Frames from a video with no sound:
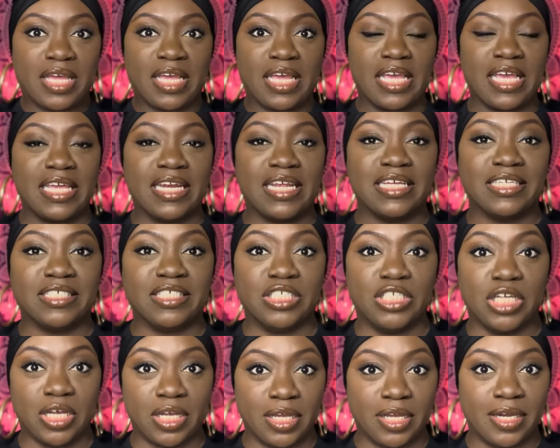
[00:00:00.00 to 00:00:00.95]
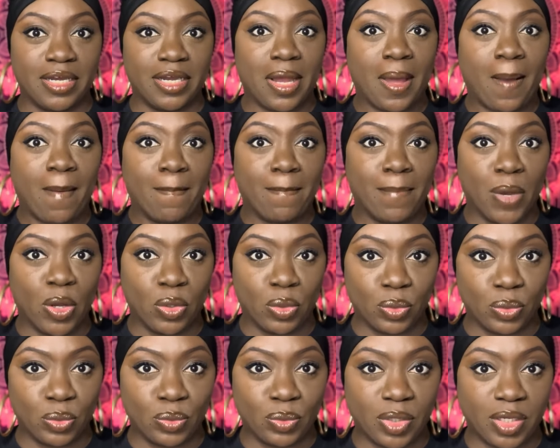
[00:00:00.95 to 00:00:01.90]
it is done
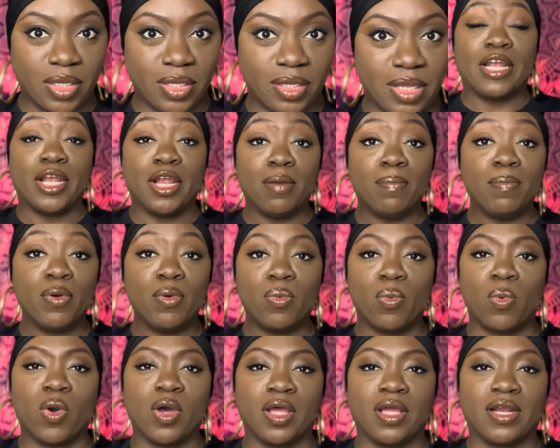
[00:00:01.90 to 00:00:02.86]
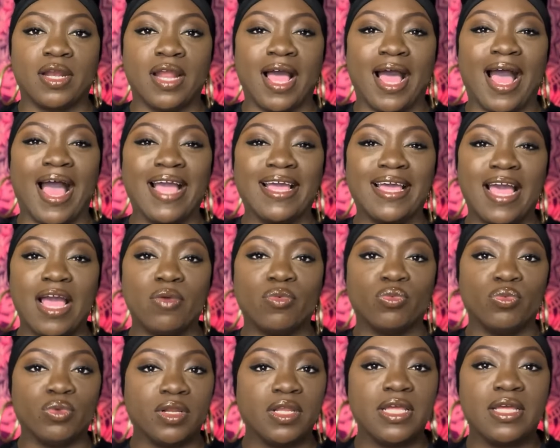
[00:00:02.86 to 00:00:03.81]
mode. Number one, I
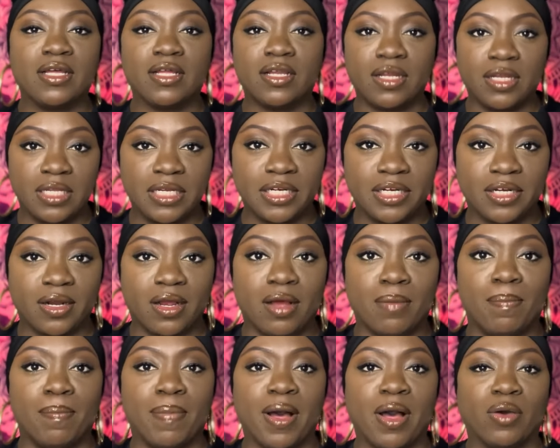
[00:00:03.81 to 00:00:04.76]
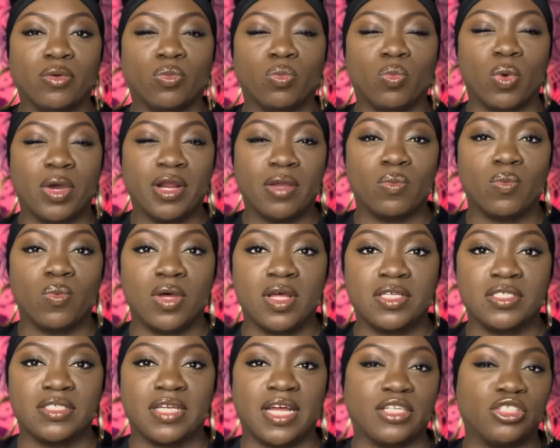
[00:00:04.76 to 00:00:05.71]
got really clear about what it
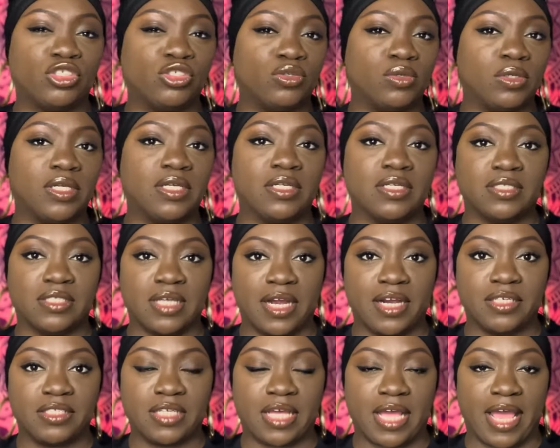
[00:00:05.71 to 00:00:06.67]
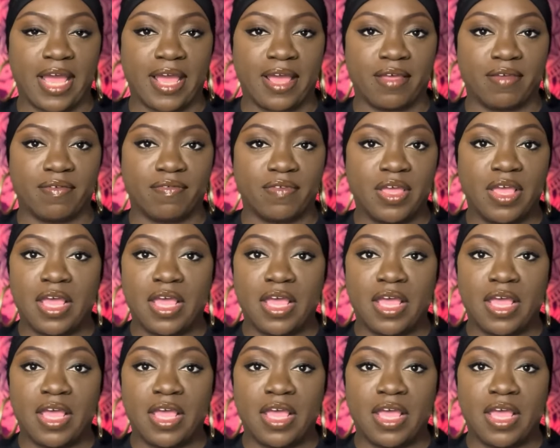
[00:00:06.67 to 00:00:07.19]
was that I truly desired to have.